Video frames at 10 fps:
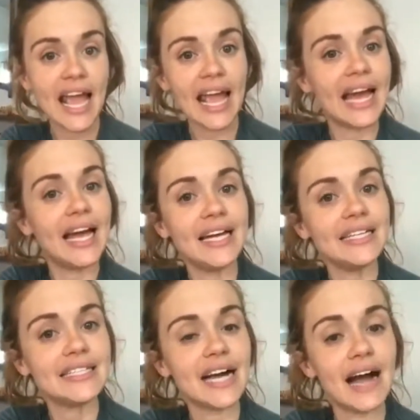
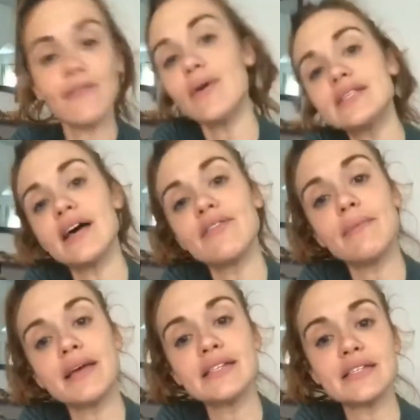And I've always loved them
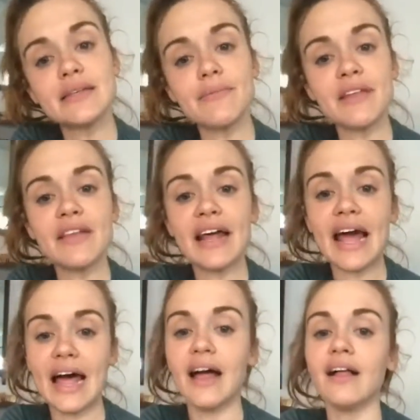because it's something that
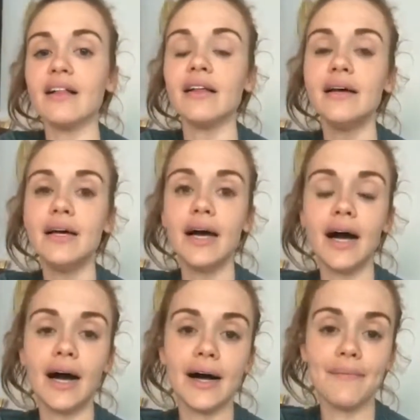Elle,
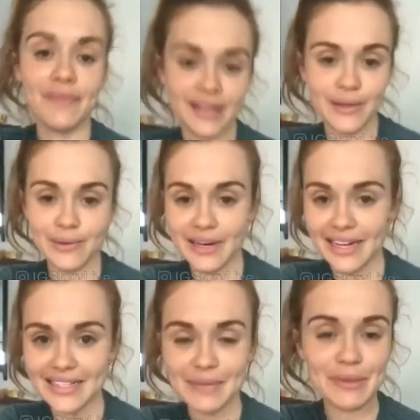thank you
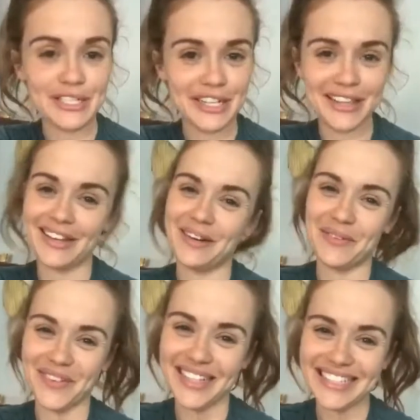guys, appreciate the
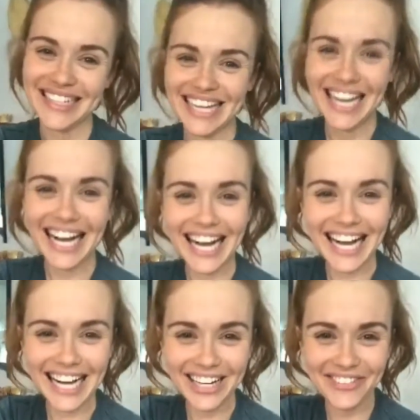compliments.
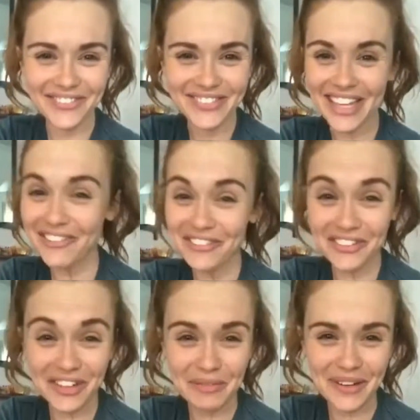I don't feel
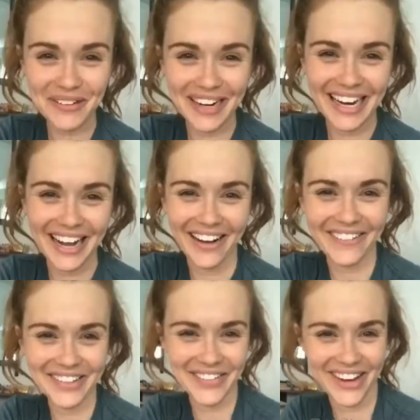very pretty right now,
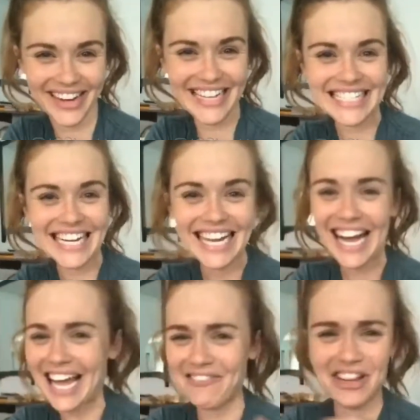to be honest.
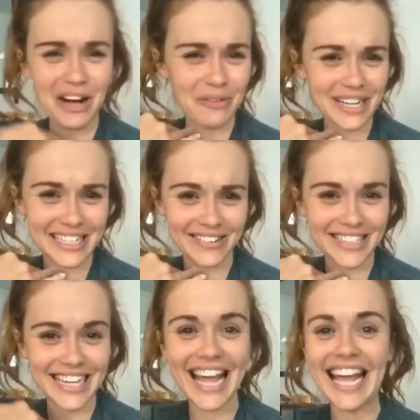I have not worked out
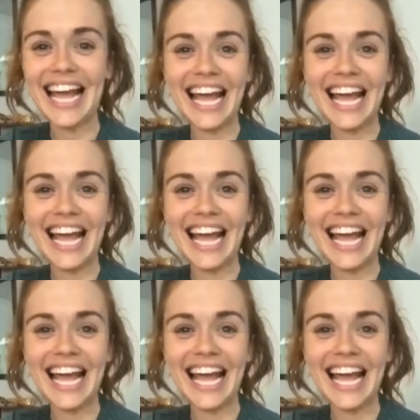today.